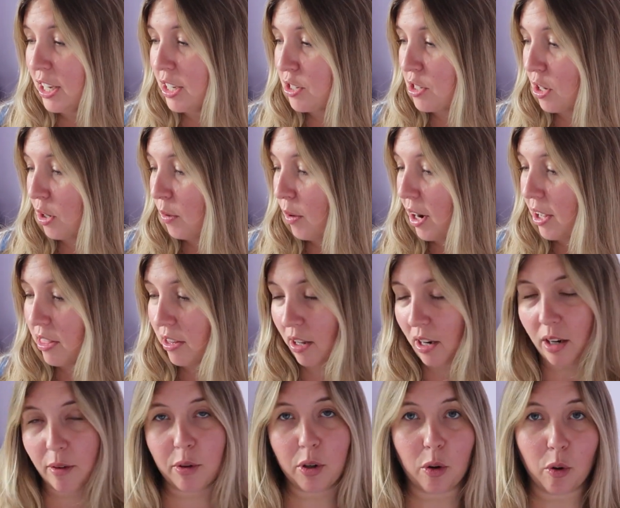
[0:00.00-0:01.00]
So I
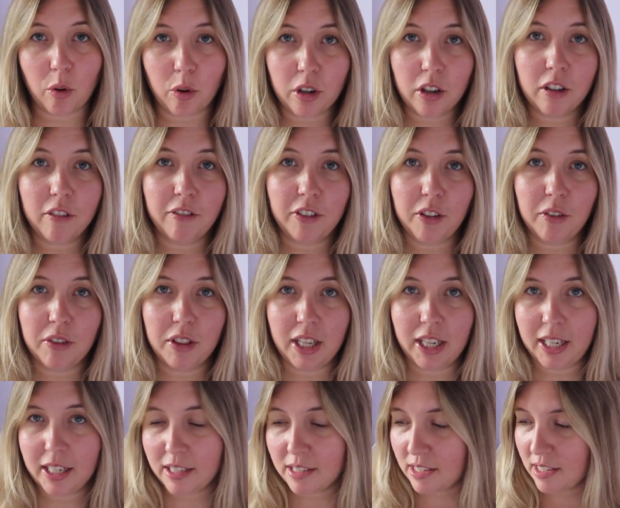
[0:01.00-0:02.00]
thought I would order a few
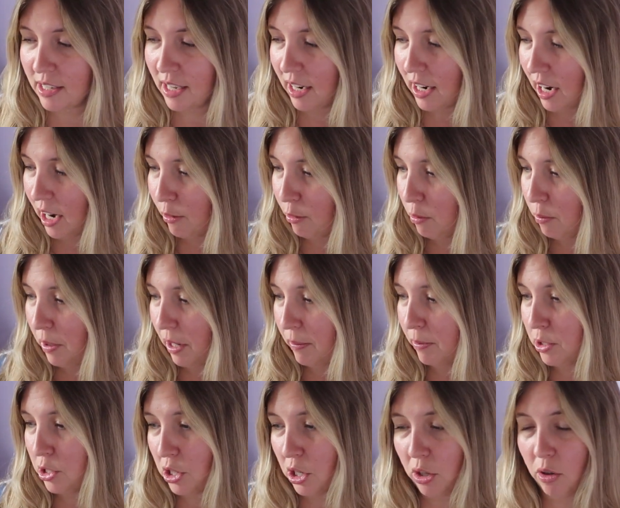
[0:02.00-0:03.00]
things that I would be
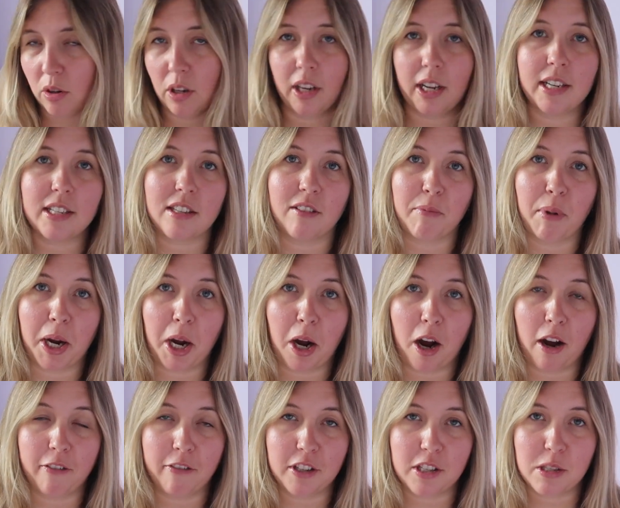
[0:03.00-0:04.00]
able to utilize in my
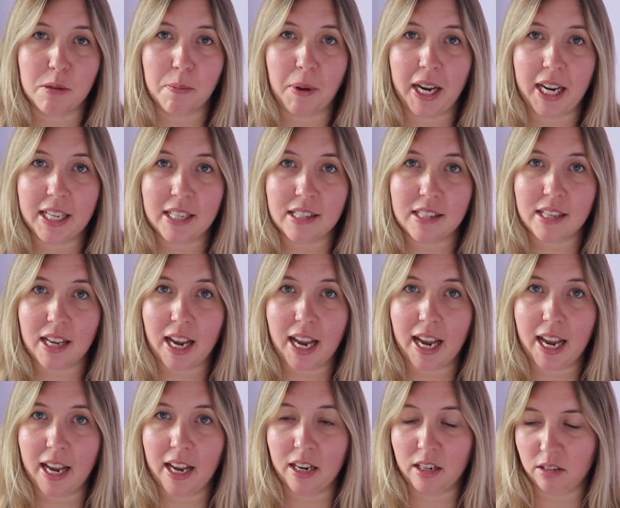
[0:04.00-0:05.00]
office space
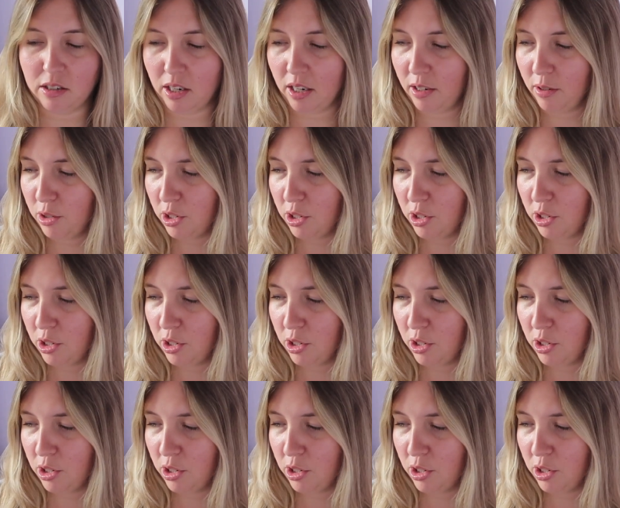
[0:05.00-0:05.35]
and